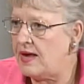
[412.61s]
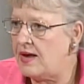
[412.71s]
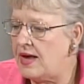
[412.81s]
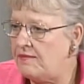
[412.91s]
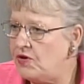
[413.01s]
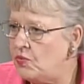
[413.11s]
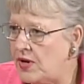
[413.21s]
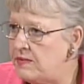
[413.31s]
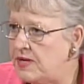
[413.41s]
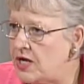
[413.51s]
have you
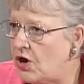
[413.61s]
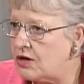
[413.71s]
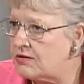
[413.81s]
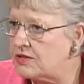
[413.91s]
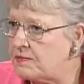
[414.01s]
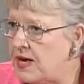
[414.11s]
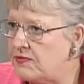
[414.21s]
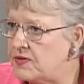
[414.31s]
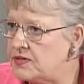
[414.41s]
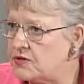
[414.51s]
read many articles
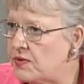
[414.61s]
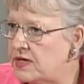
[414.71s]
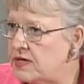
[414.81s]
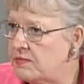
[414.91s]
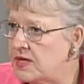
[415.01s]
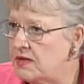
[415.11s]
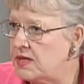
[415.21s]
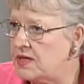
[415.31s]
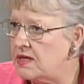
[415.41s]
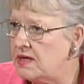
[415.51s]
about this threatening bill,
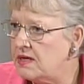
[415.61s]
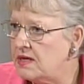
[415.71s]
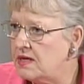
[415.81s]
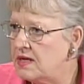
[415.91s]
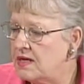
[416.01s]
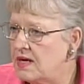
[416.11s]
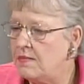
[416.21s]
Inda? I